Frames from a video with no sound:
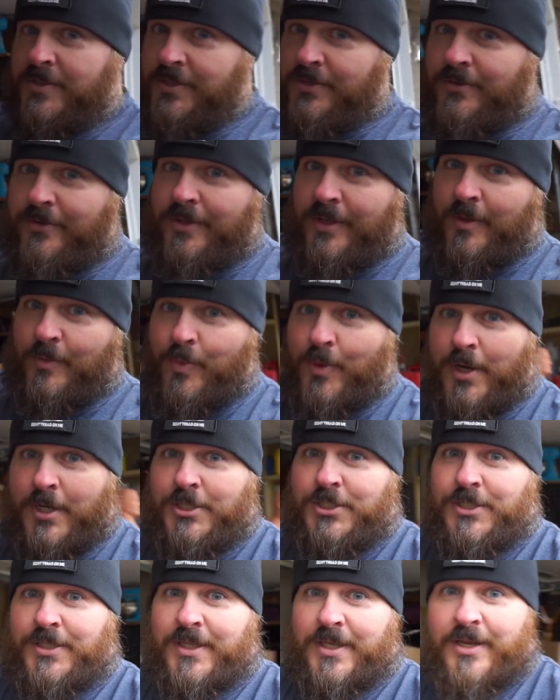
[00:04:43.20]
under the
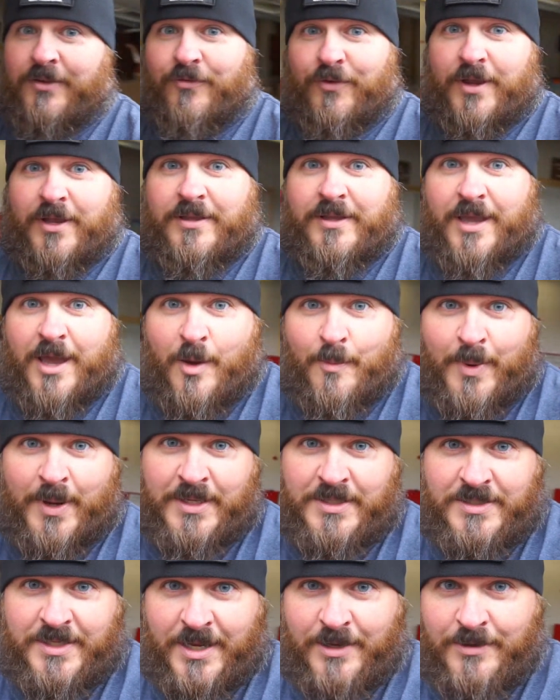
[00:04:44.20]
impression that if you had the
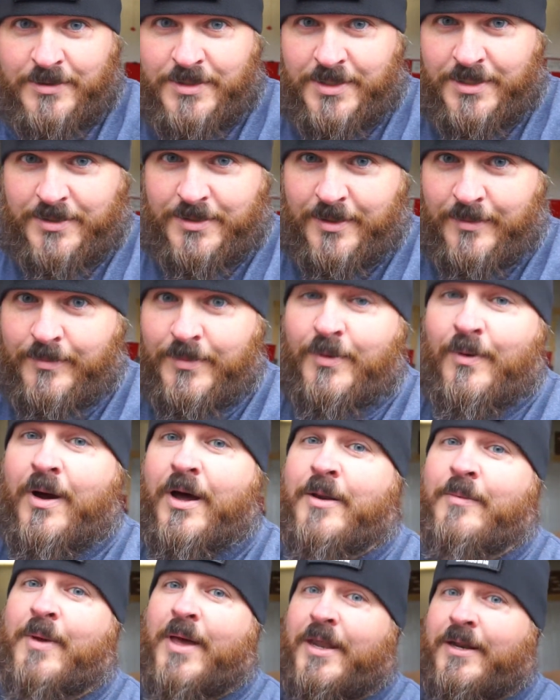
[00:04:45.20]
Alpine sound system, you
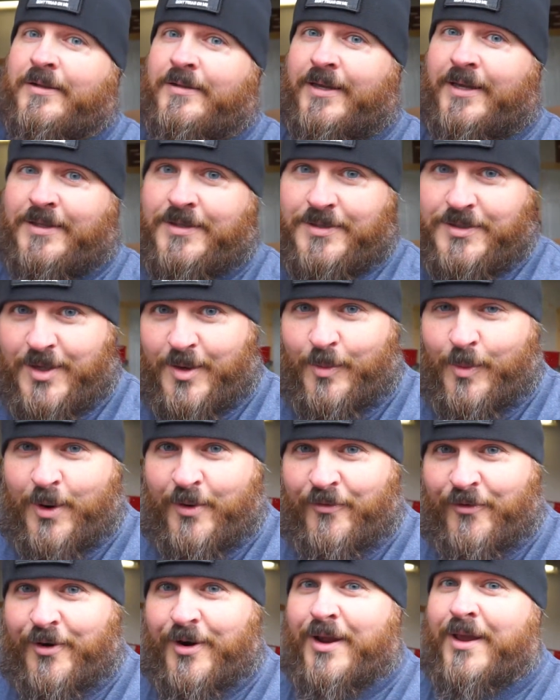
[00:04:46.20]
automatically have the
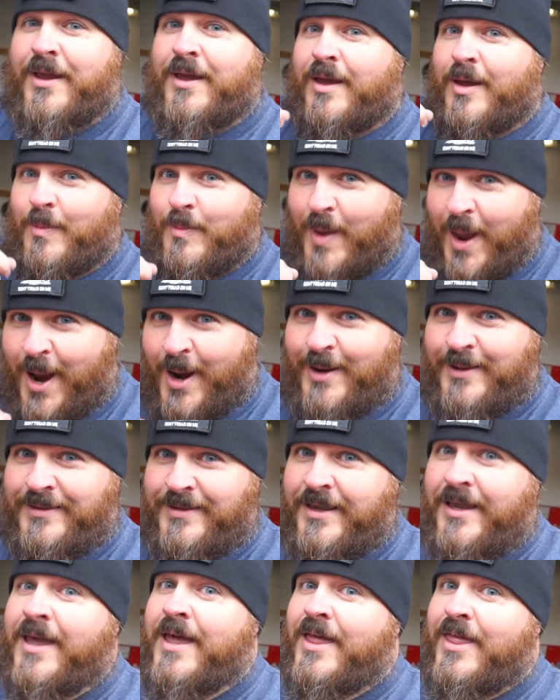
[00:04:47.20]
subwoofer.
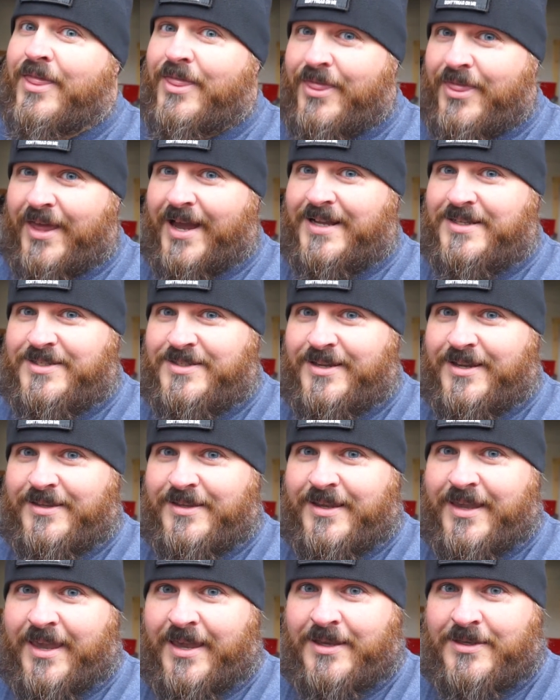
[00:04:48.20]
Apparently, that's not
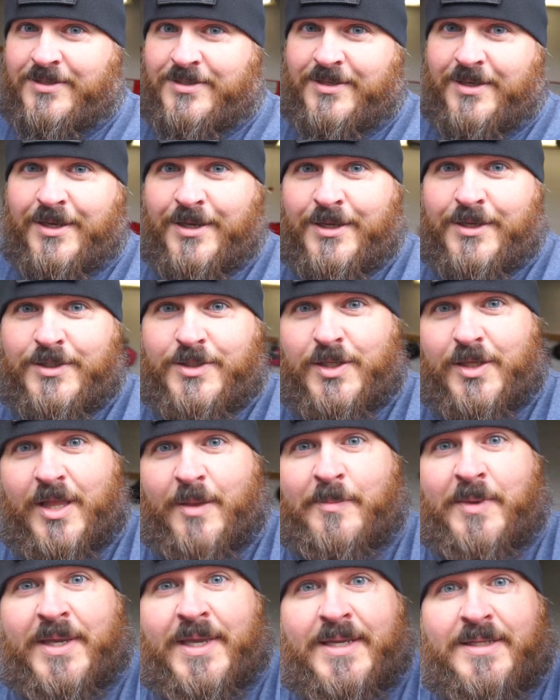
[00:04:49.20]
the case. So
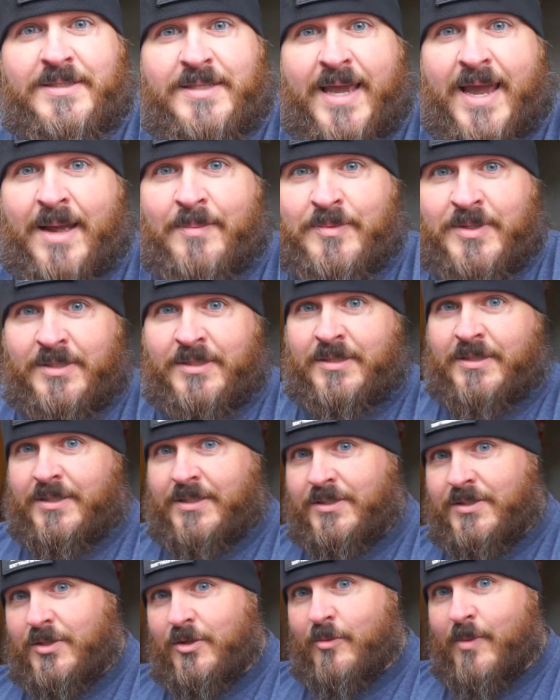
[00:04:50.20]
let me get tapped into
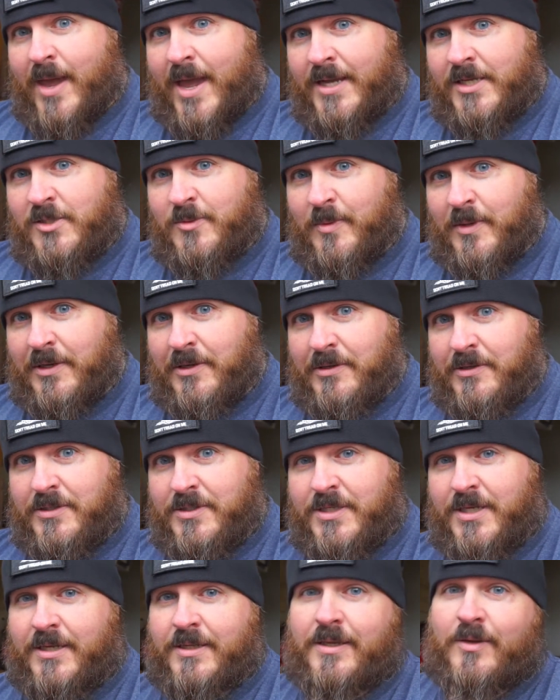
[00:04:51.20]
these two back
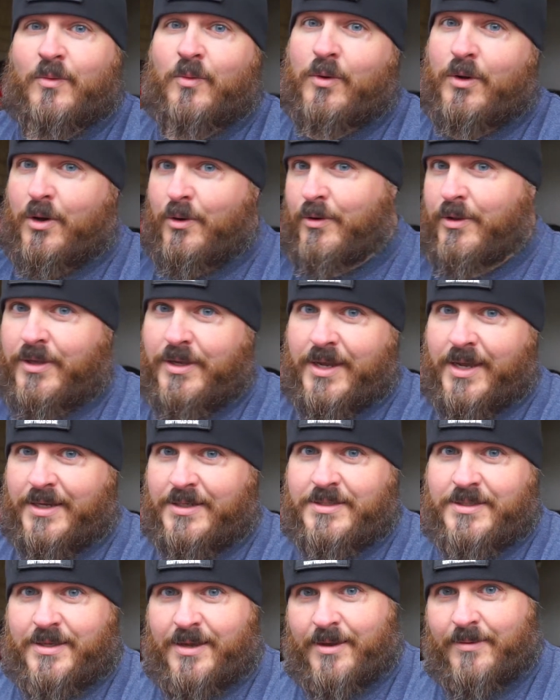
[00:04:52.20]
speakers, and then we'll go to the
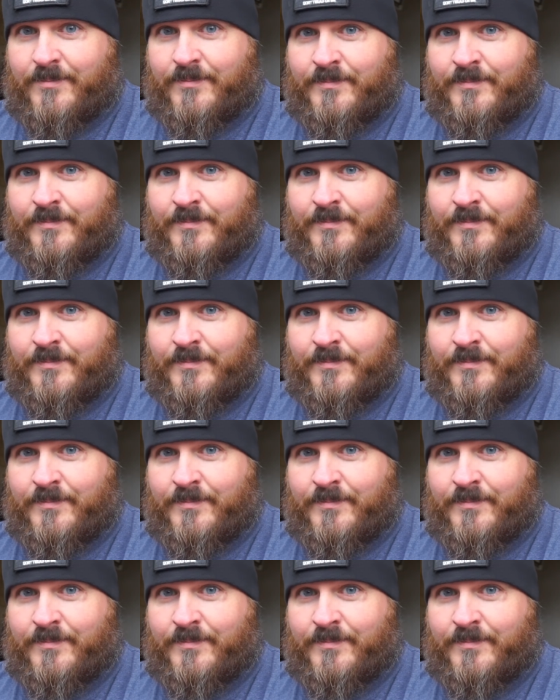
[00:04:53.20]
next step.